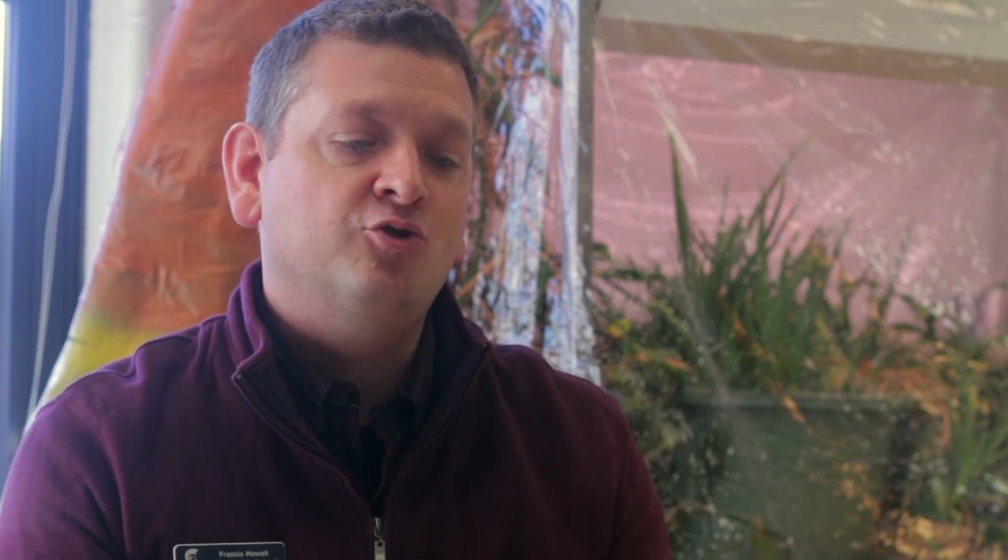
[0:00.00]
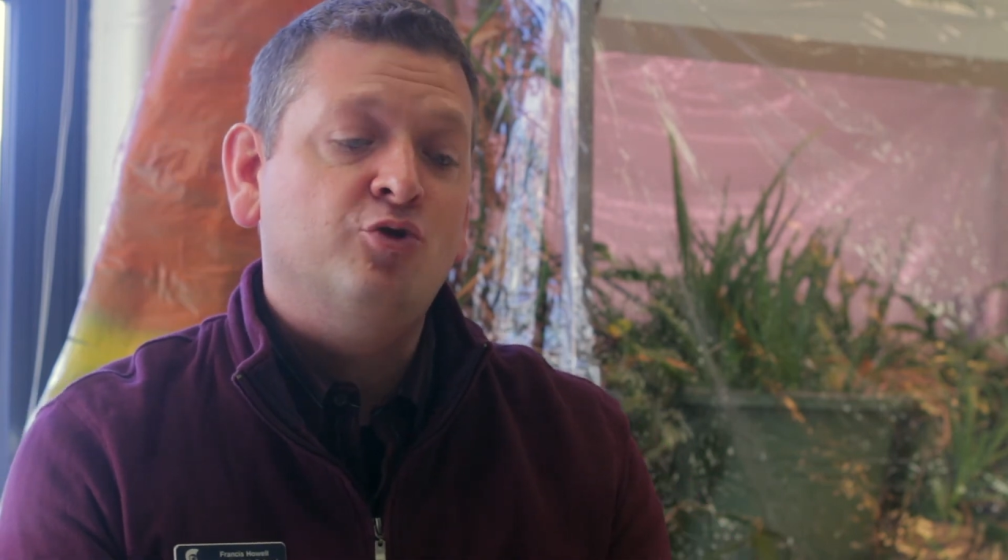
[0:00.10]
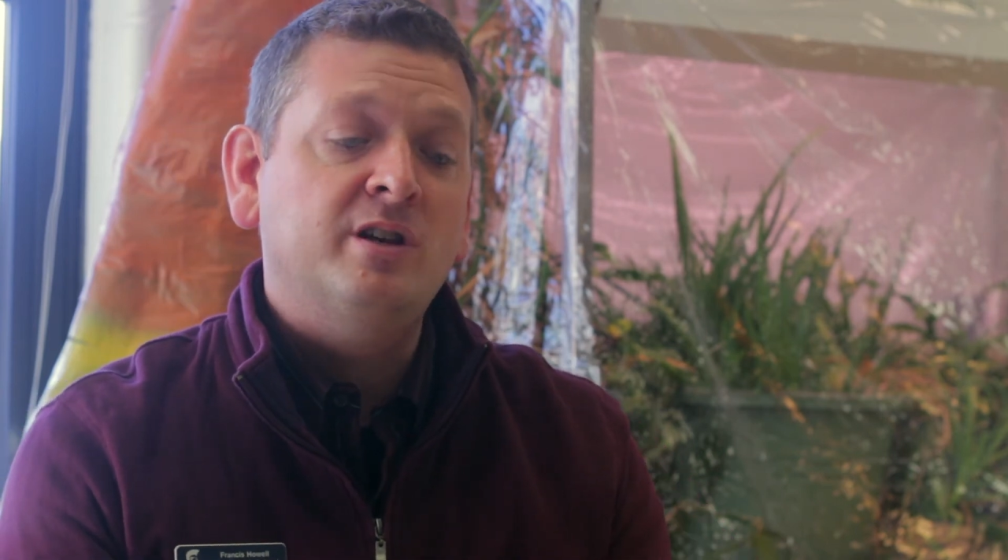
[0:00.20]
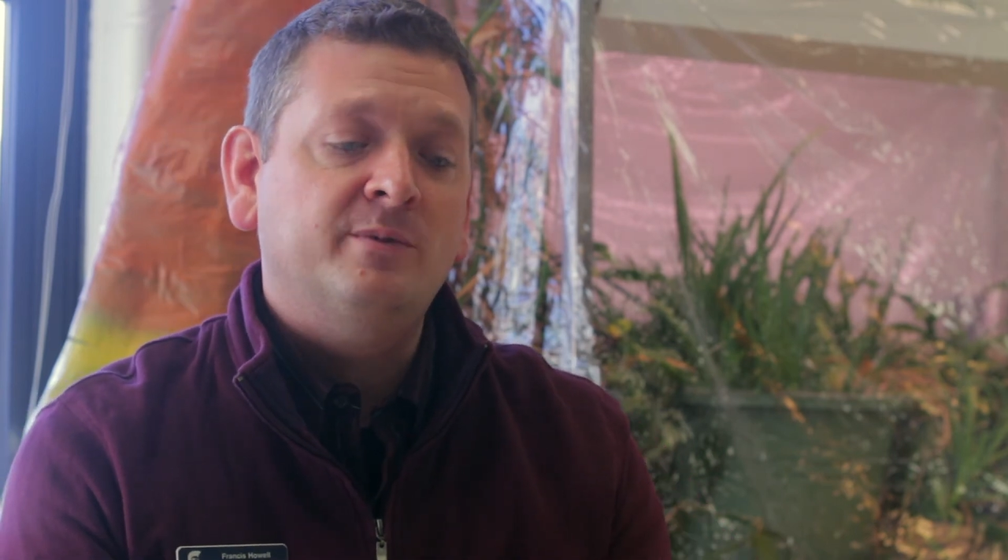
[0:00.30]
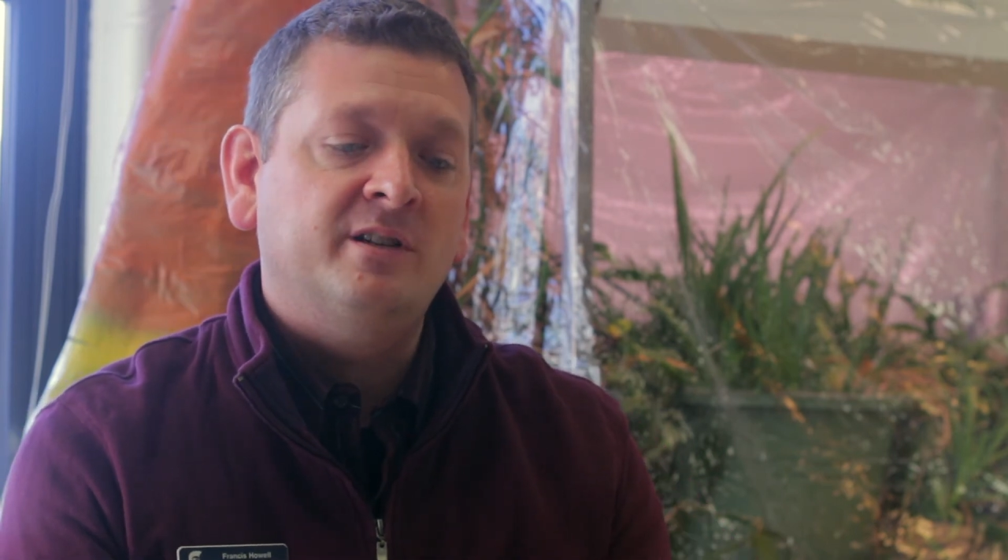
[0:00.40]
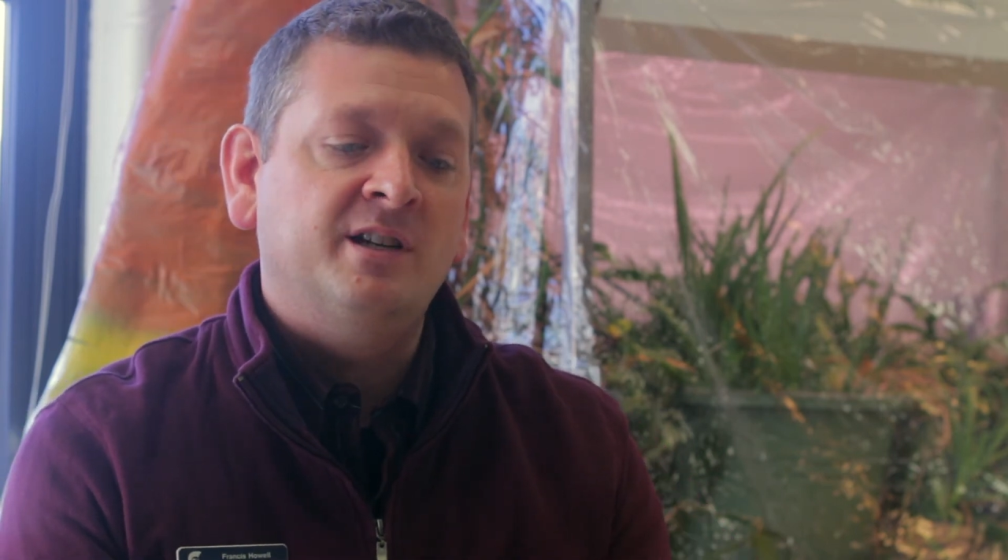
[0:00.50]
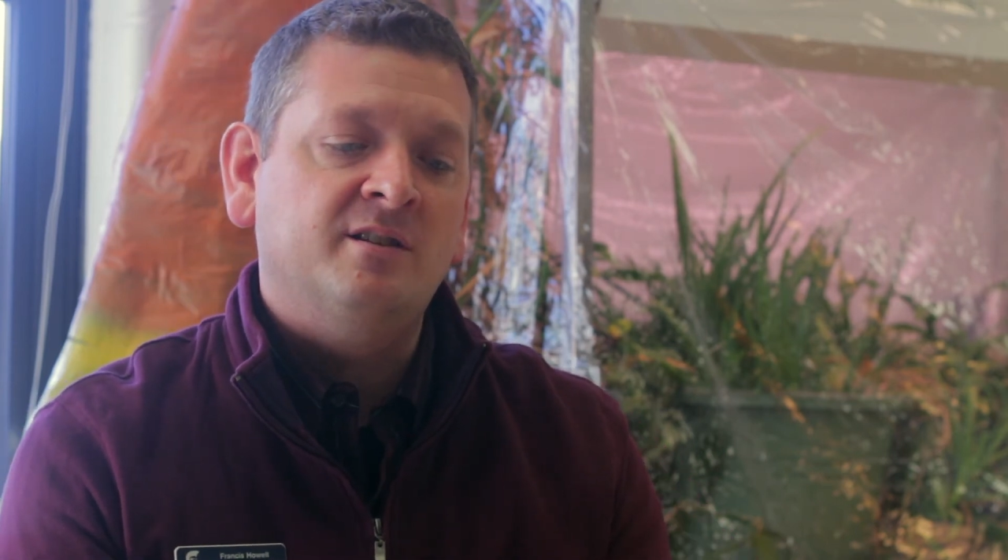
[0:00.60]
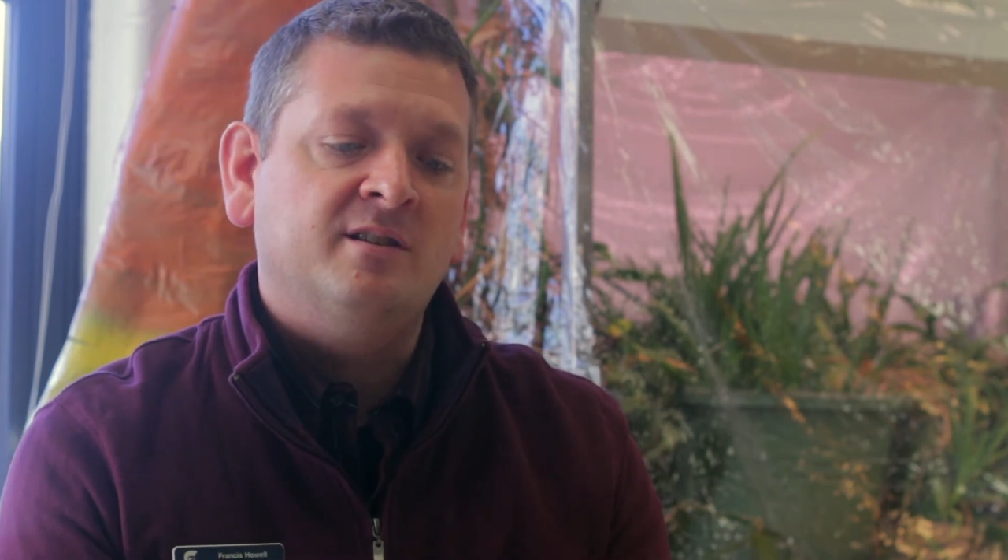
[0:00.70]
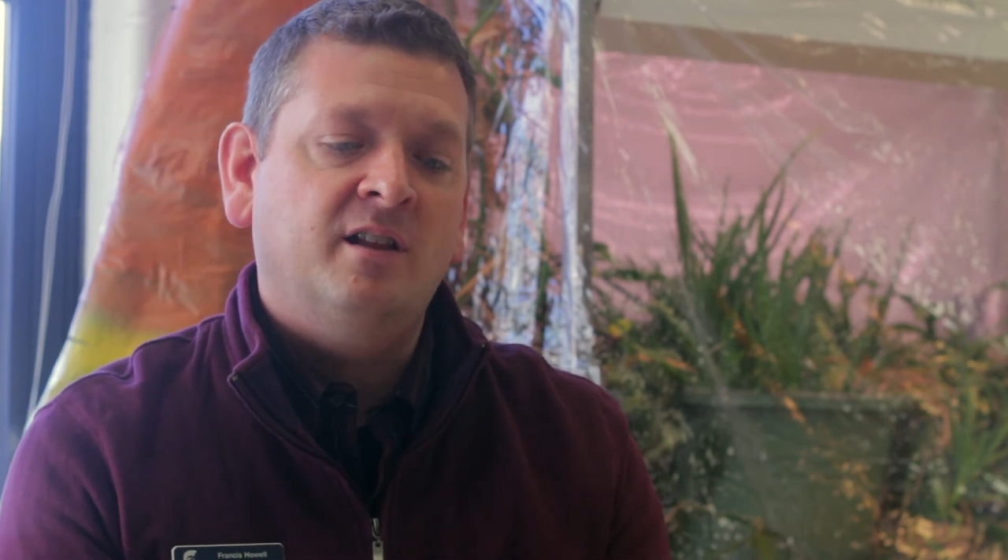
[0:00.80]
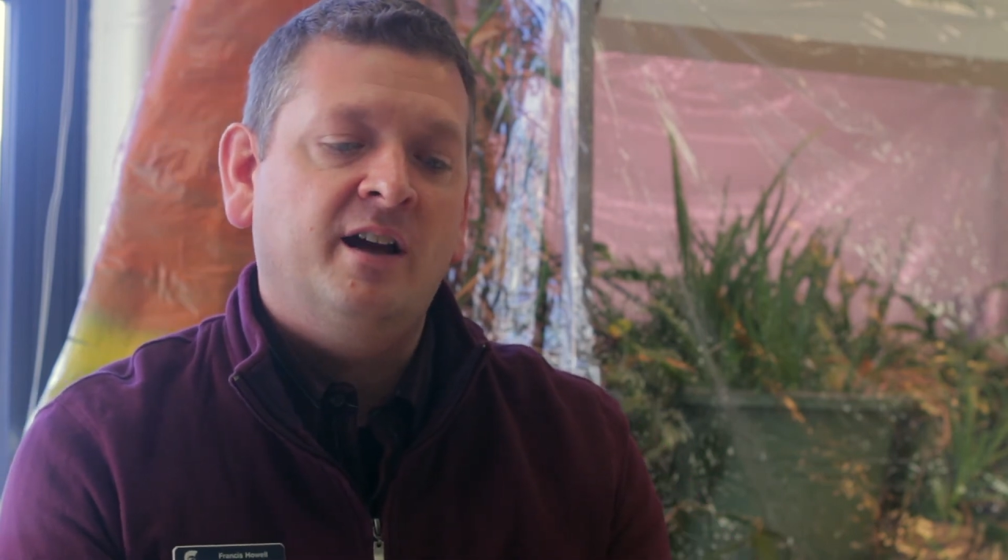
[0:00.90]
dream to teach
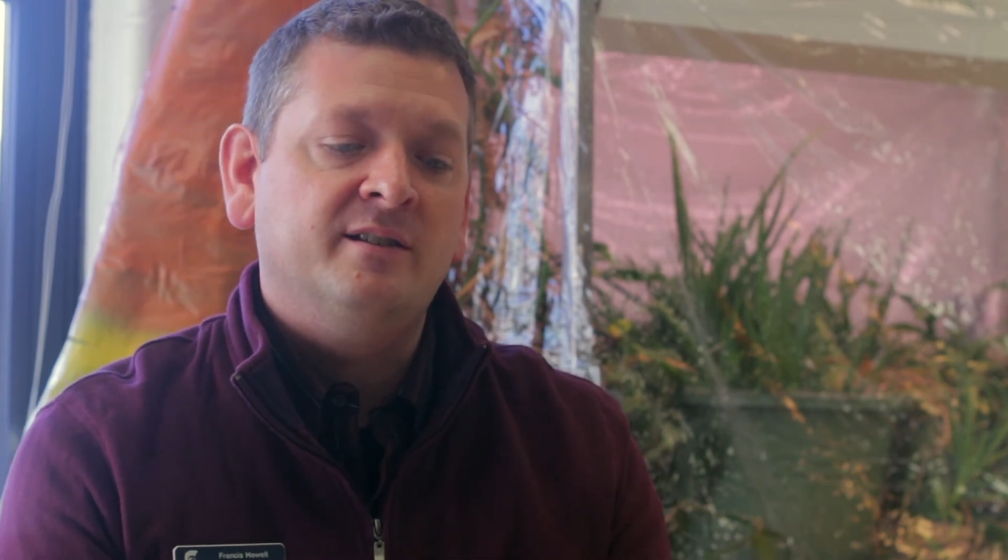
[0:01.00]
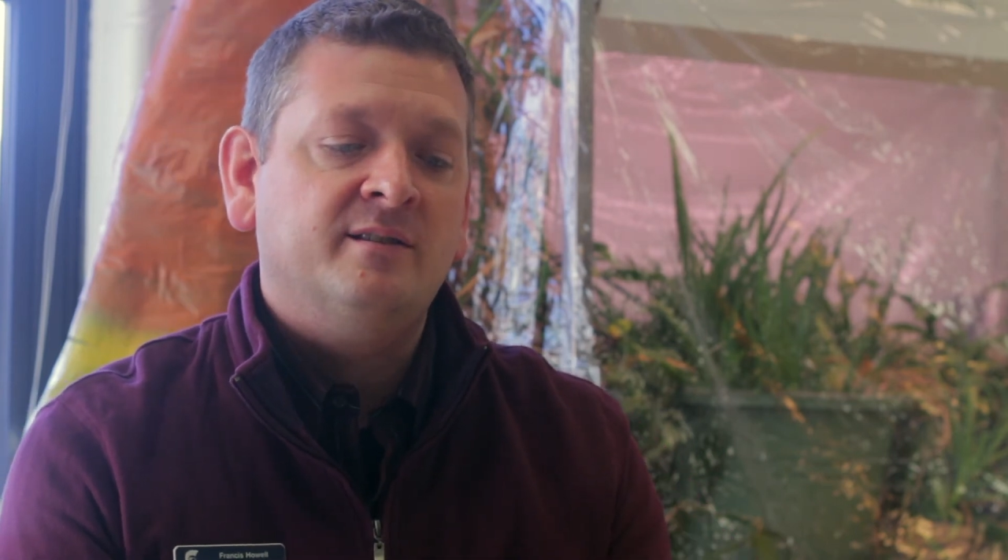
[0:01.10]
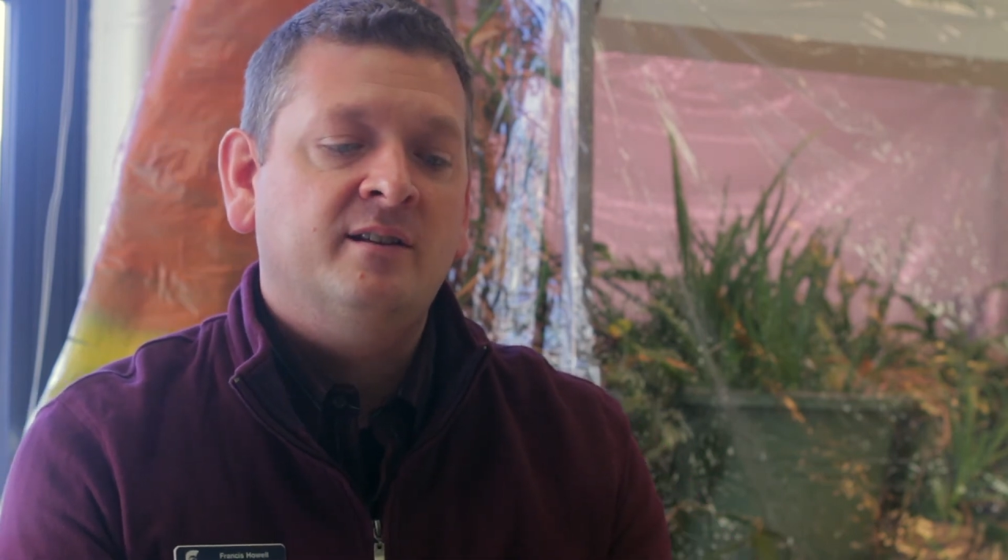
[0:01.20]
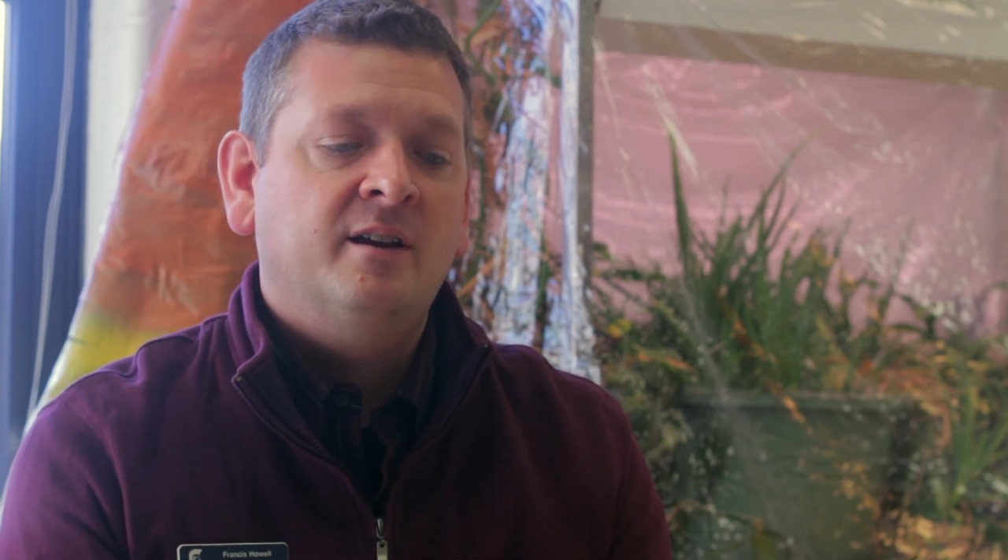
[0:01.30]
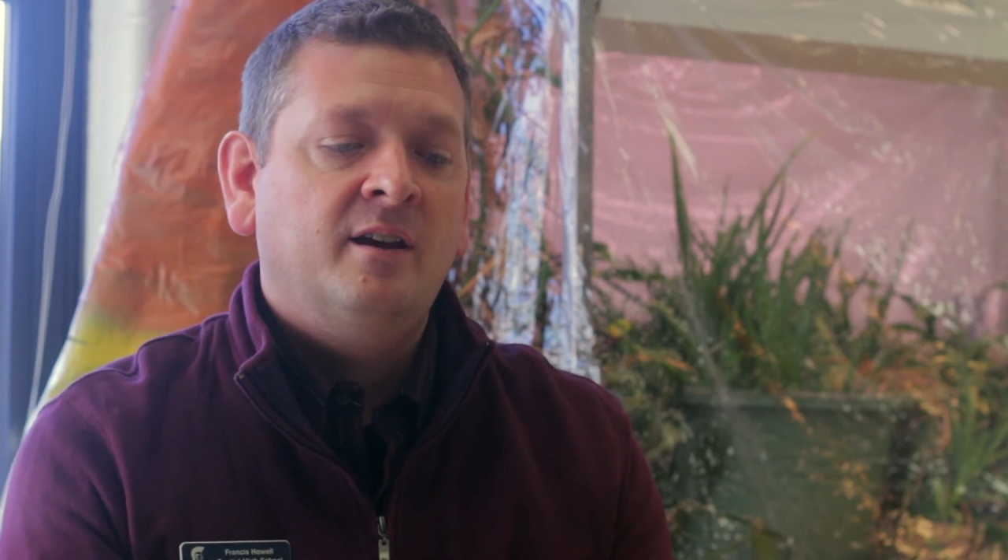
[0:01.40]
this class,